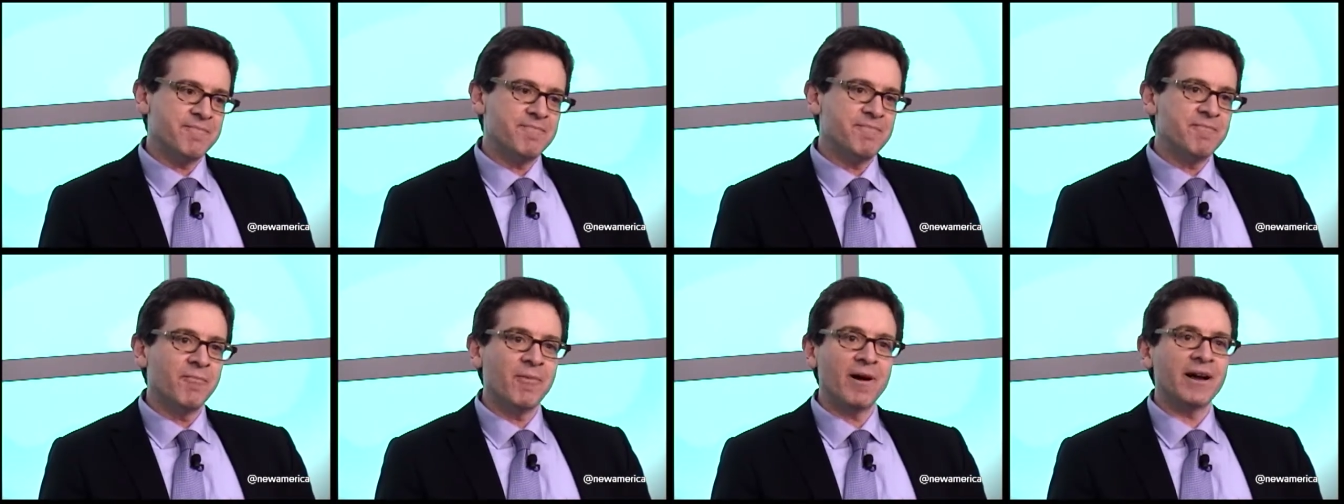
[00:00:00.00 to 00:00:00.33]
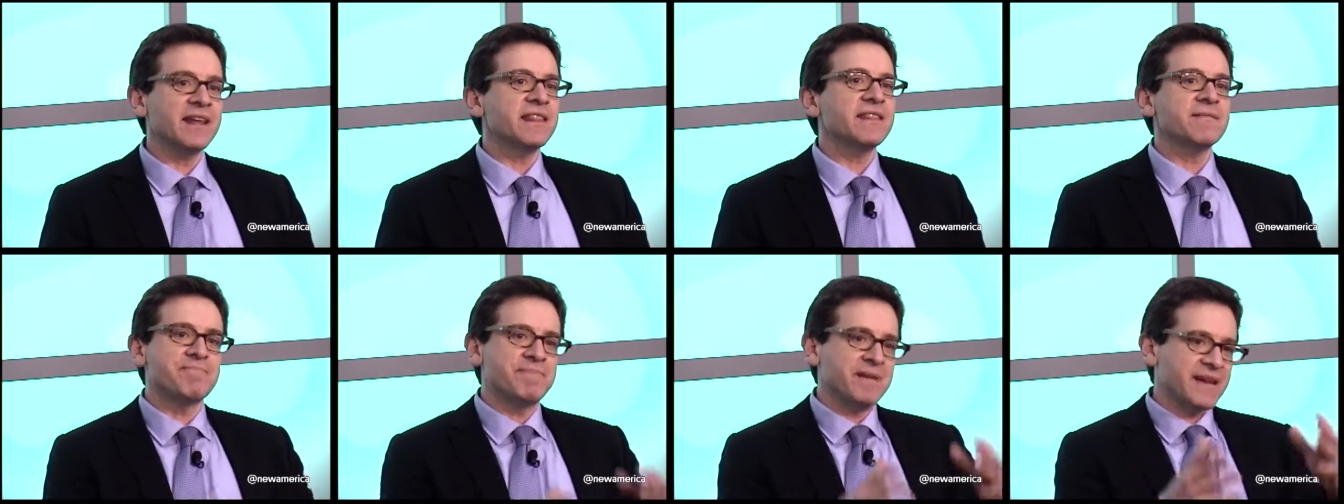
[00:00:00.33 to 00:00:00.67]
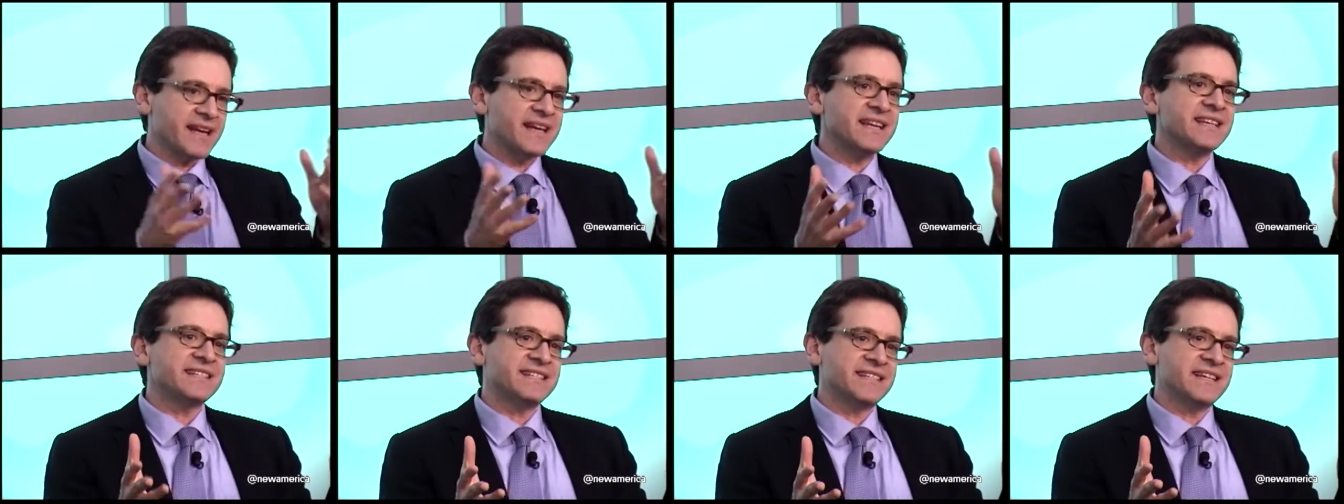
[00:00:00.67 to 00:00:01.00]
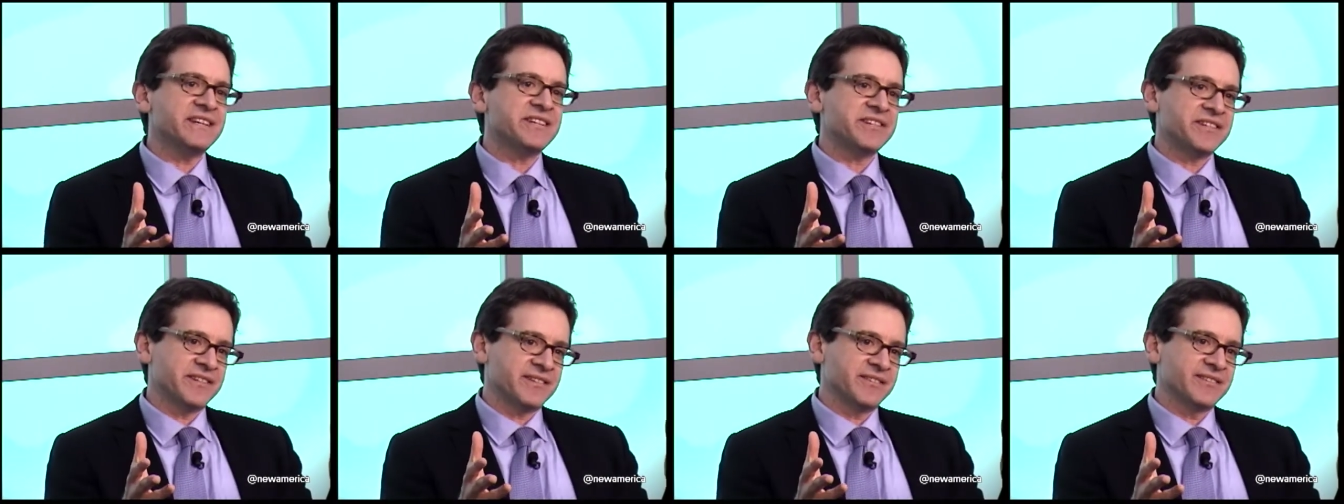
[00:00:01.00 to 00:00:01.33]
one of the biggest
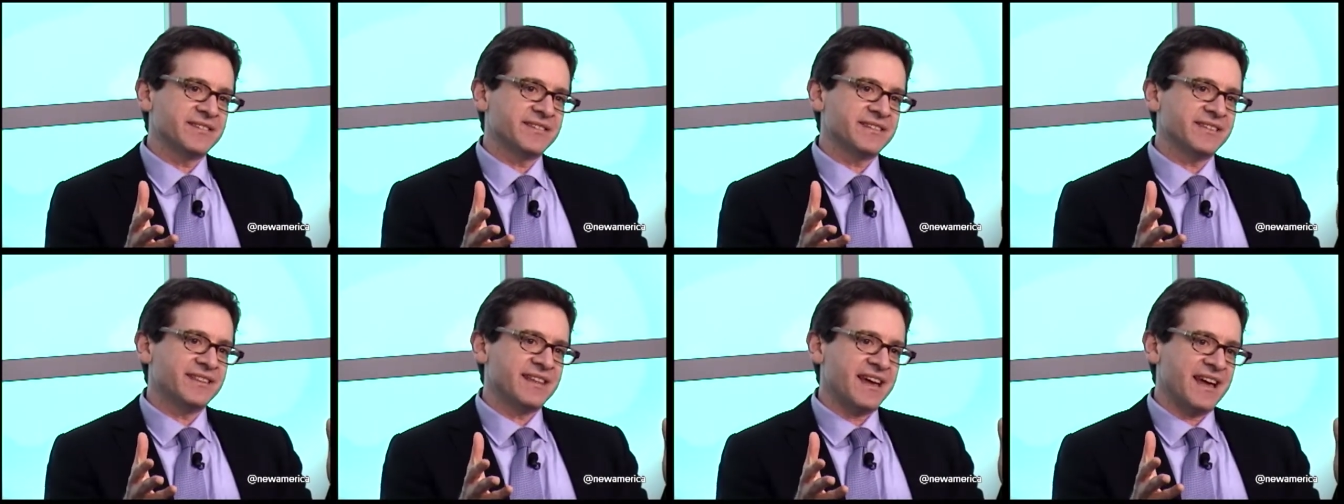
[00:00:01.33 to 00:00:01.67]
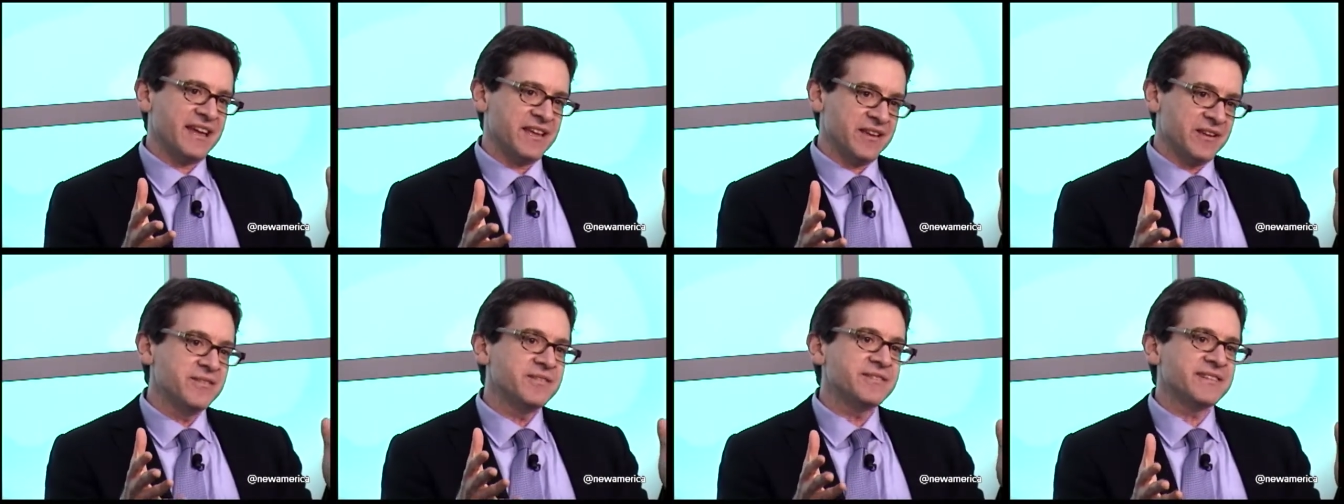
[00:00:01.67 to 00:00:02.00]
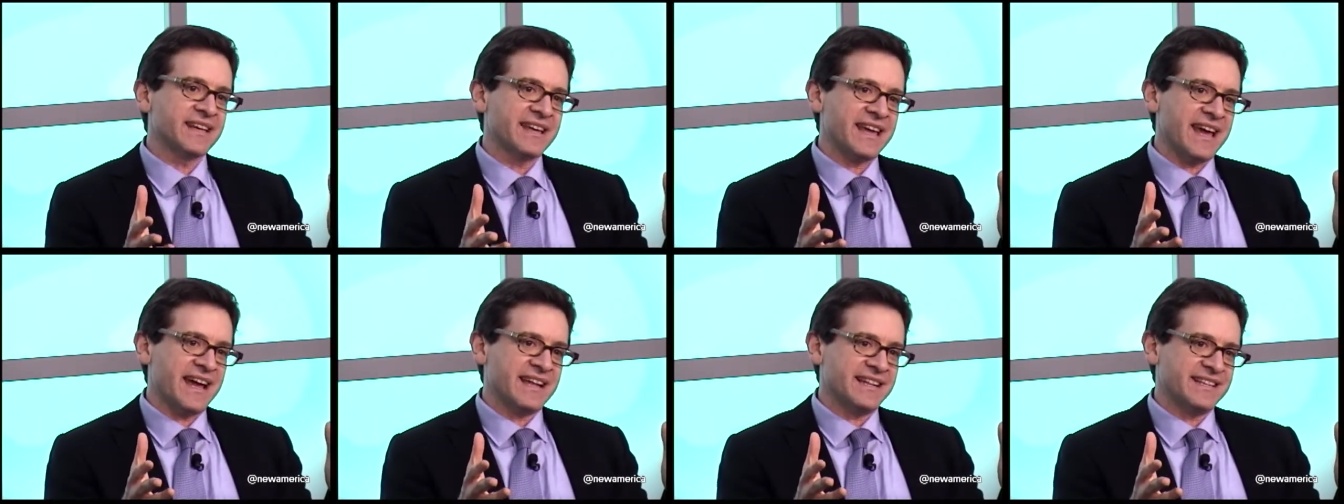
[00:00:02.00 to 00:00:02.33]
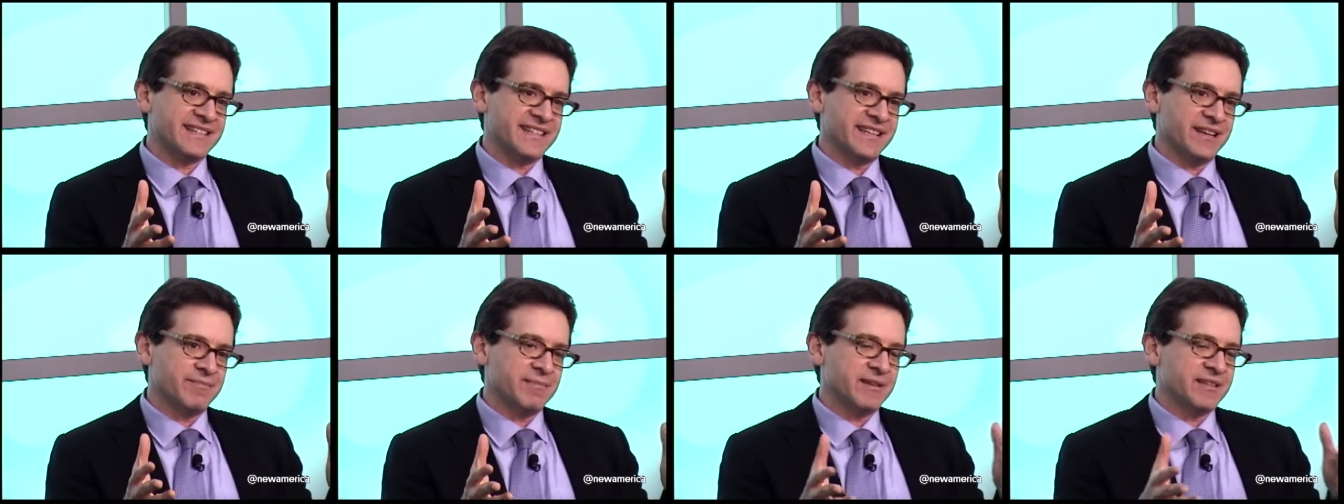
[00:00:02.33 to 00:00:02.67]
issues they use
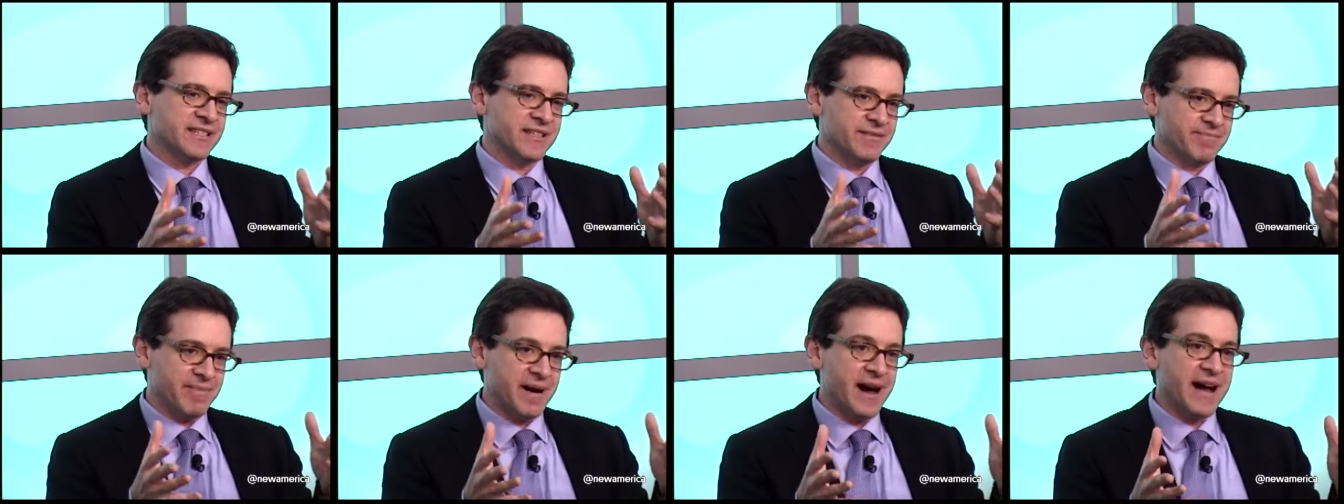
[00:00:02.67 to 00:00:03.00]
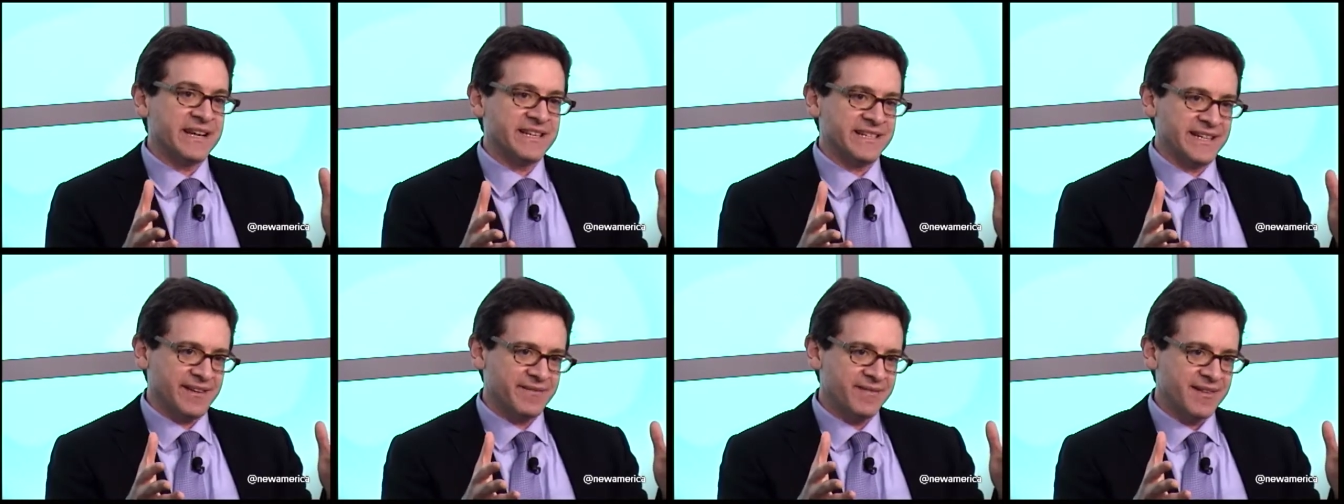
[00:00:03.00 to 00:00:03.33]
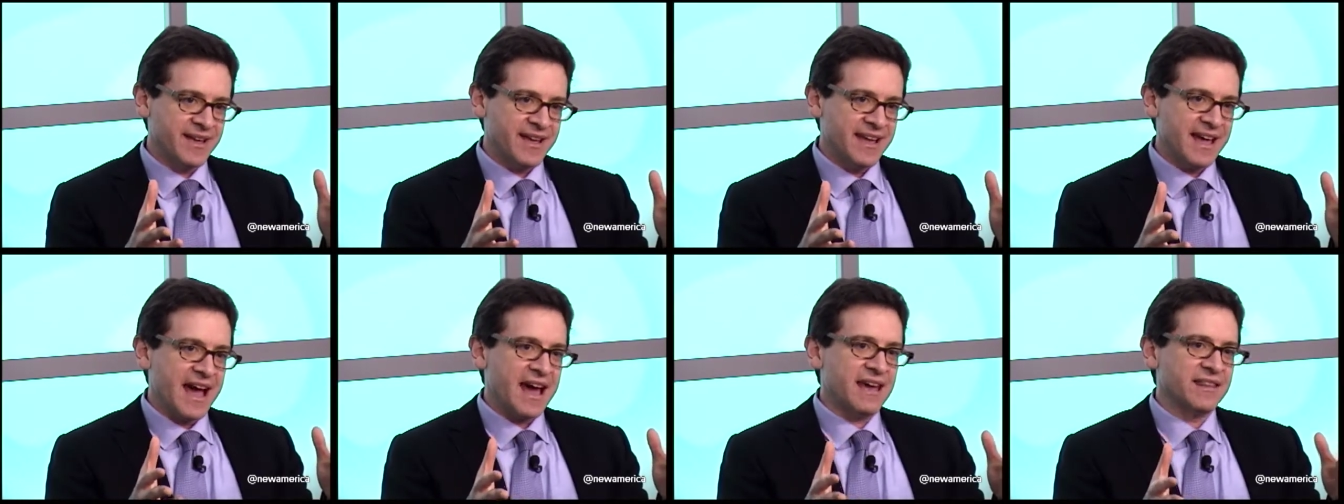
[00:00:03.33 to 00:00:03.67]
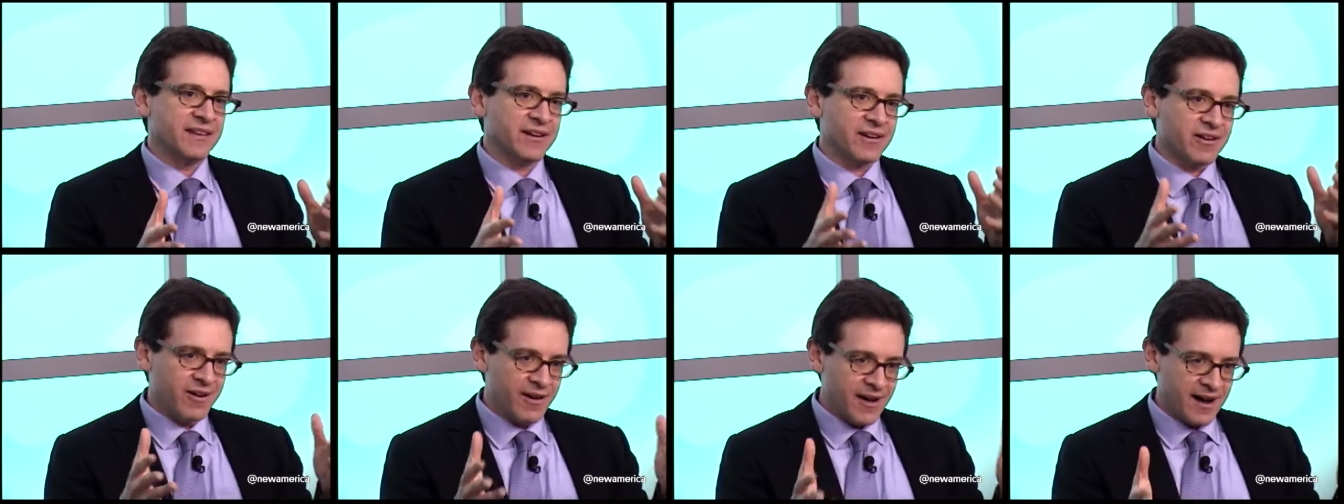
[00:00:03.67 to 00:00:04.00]
against him is the budget and
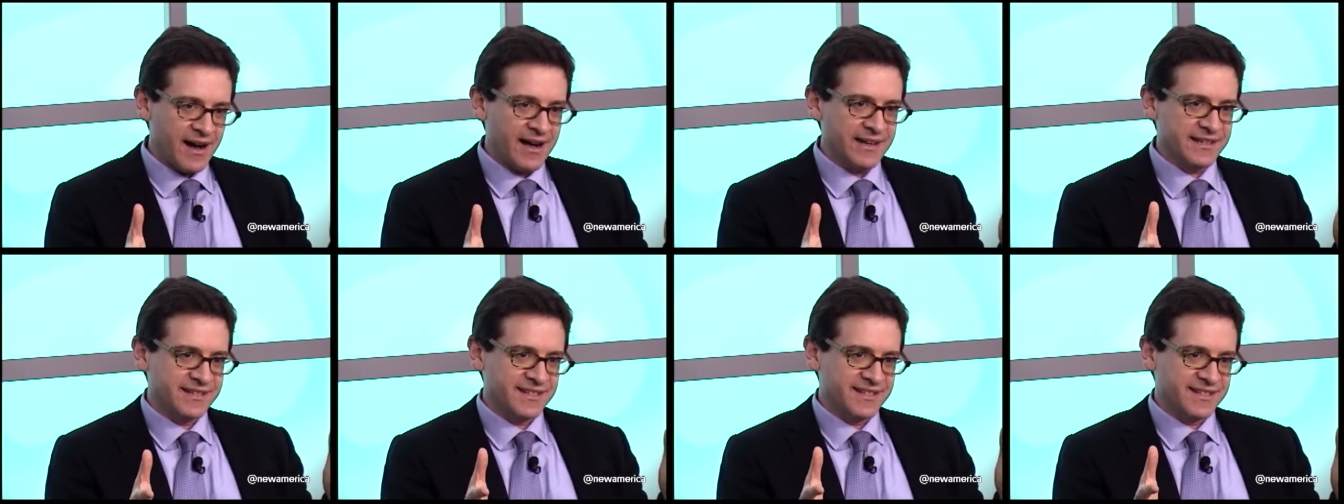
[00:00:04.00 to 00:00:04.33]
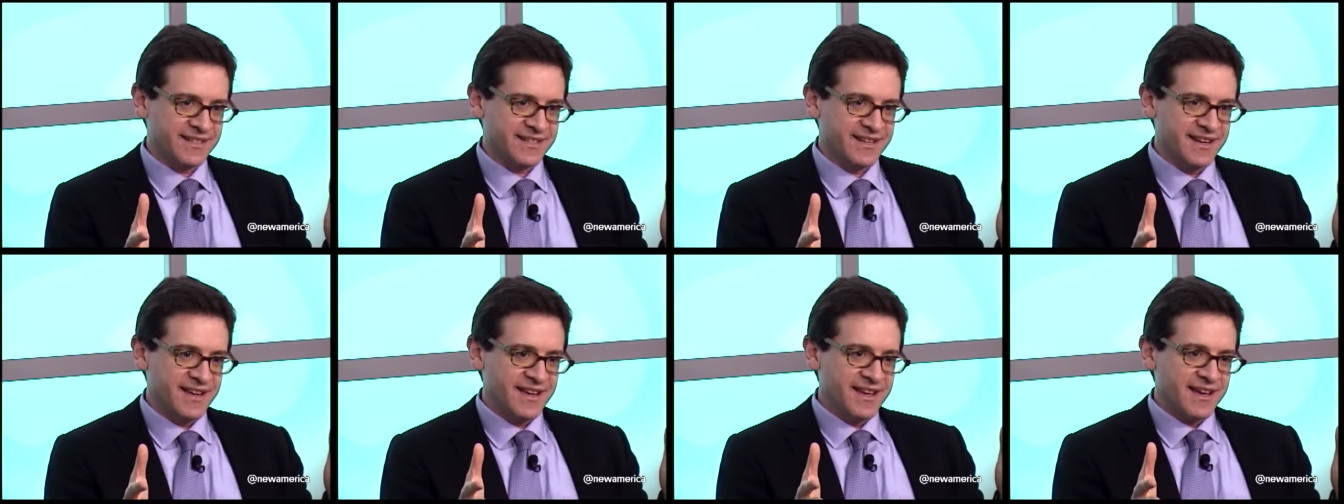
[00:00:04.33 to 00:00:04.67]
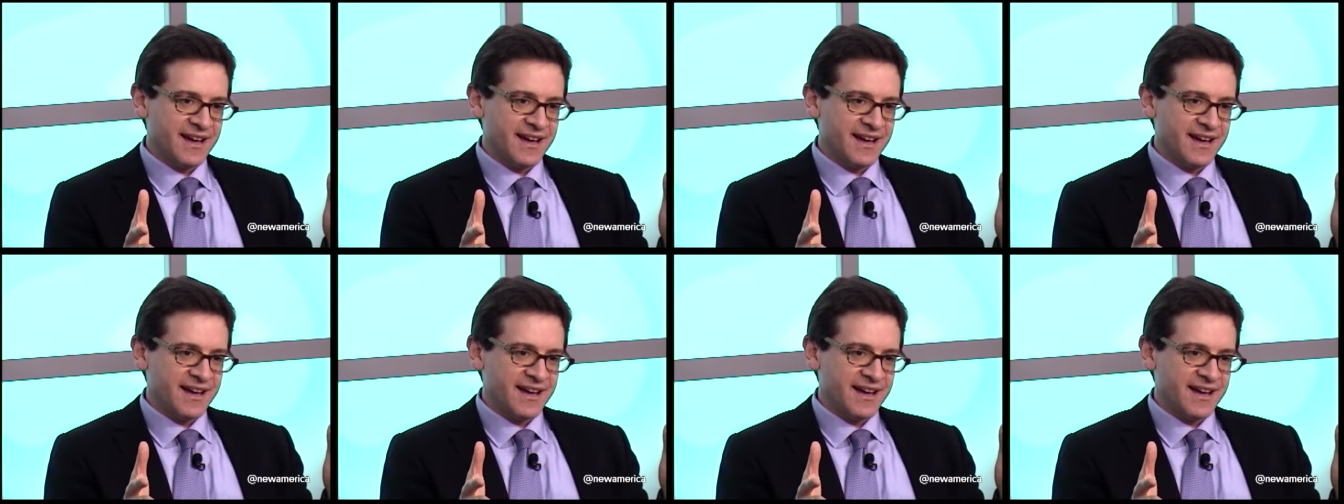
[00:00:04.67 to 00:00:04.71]
the costs